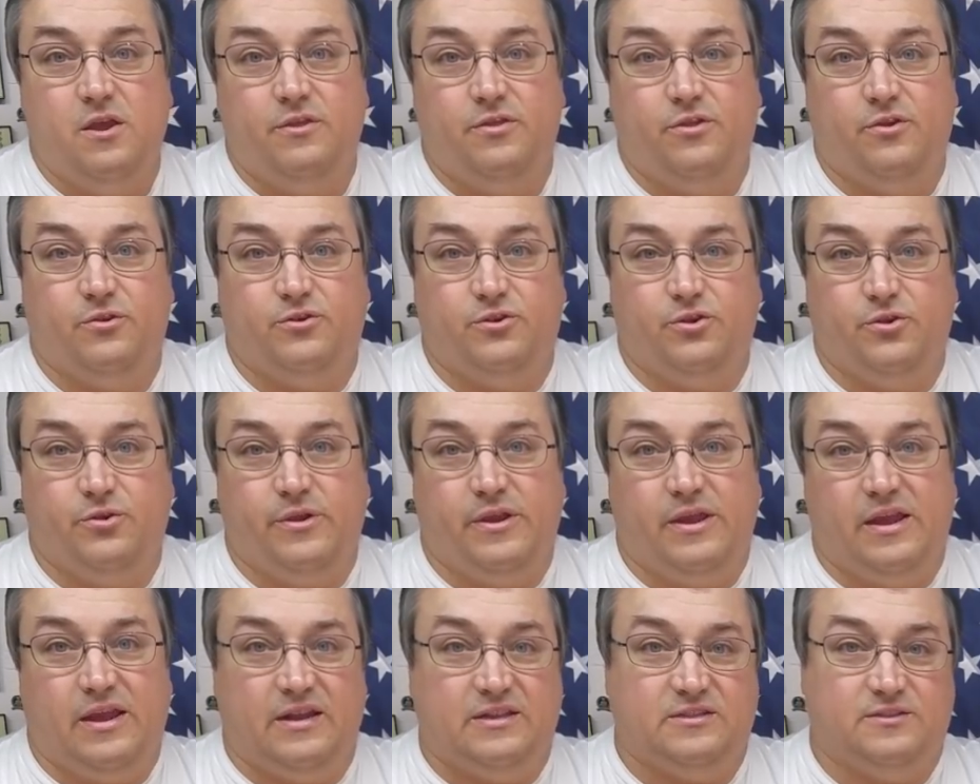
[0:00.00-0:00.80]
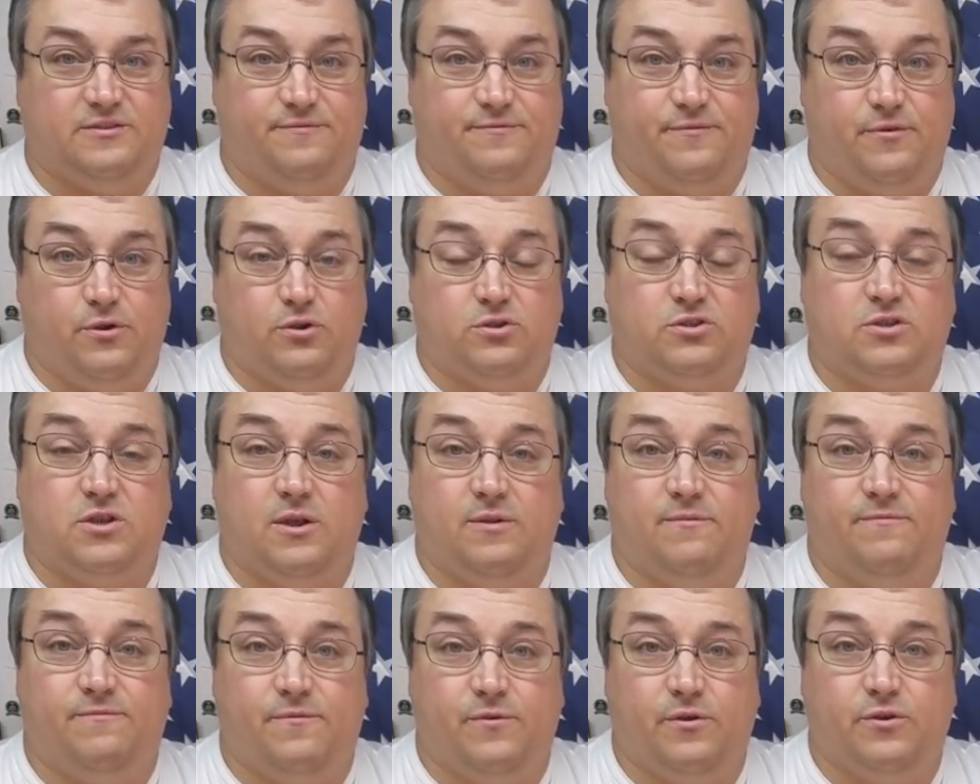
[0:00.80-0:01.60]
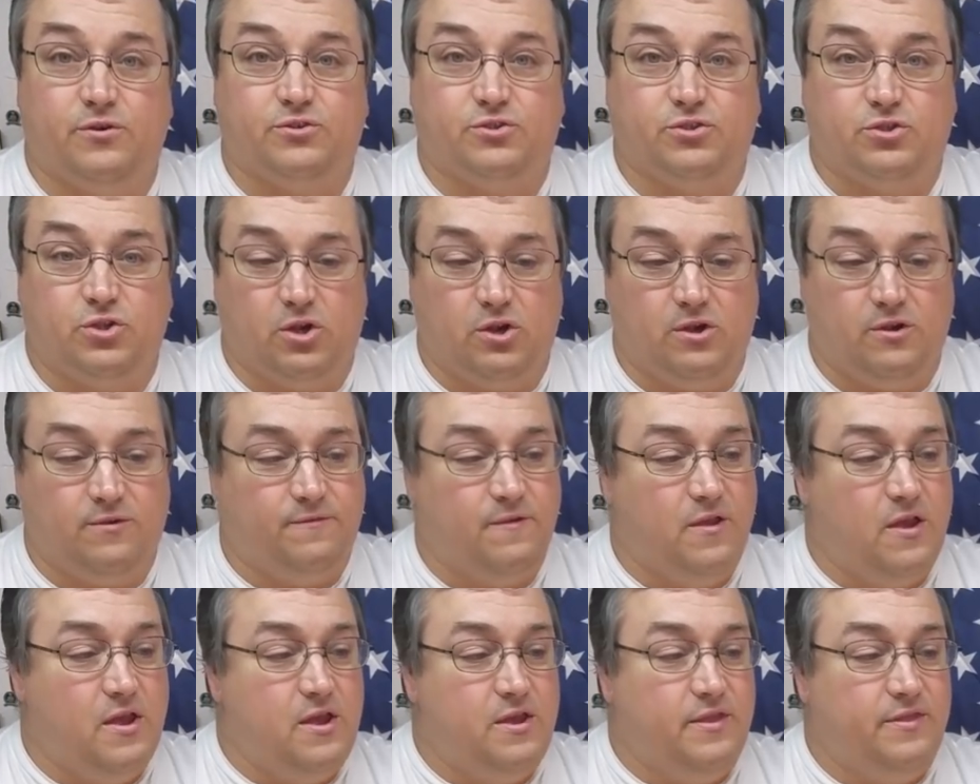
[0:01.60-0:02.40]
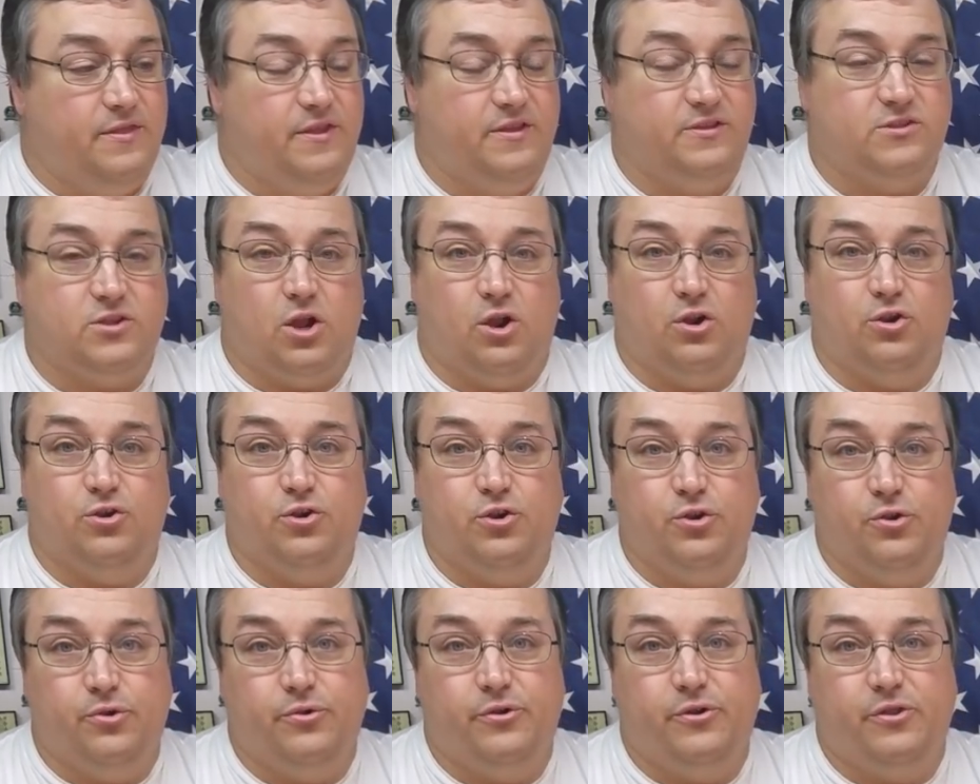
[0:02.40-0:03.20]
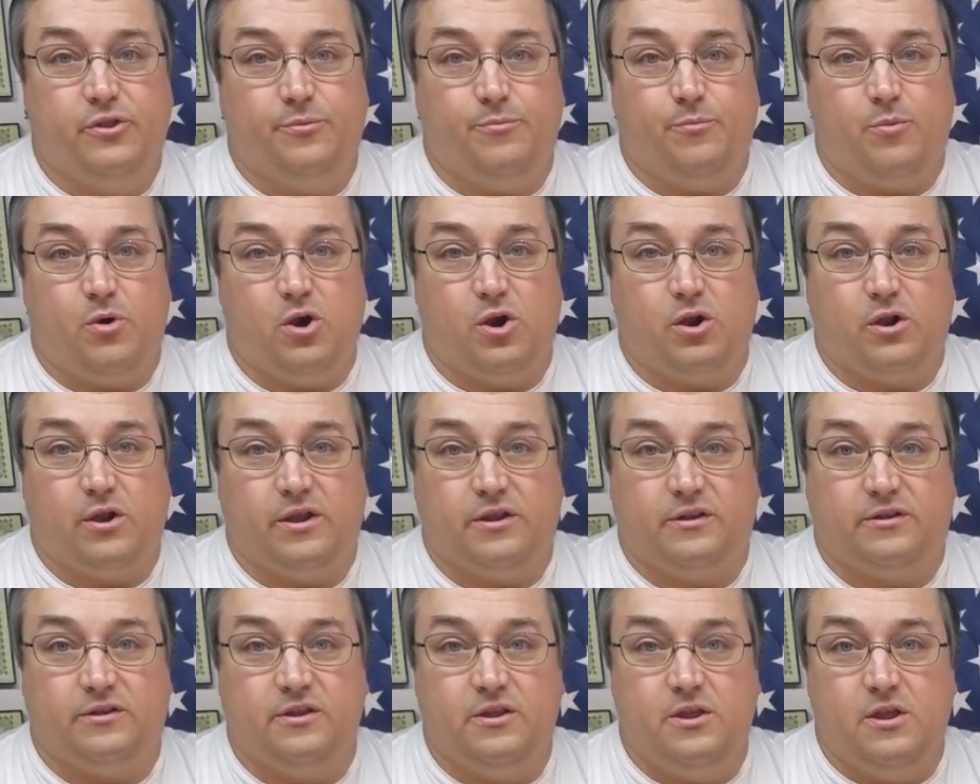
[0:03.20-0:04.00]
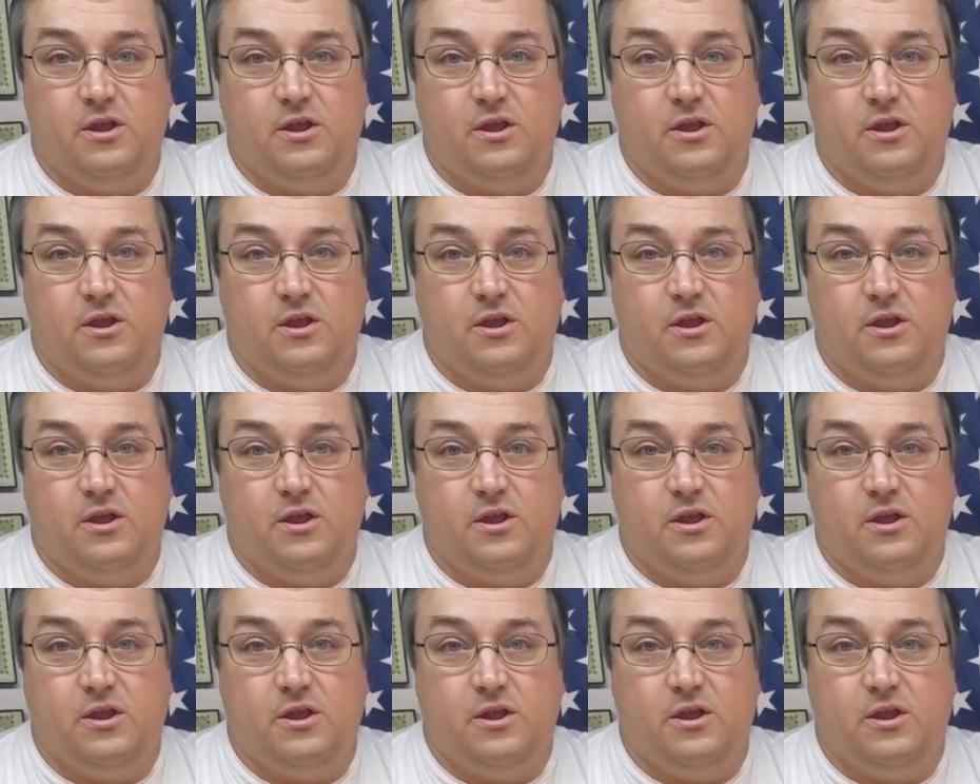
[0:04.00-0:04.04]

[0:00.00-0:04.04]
They're doing it as a first come, first serve. These are new to the market.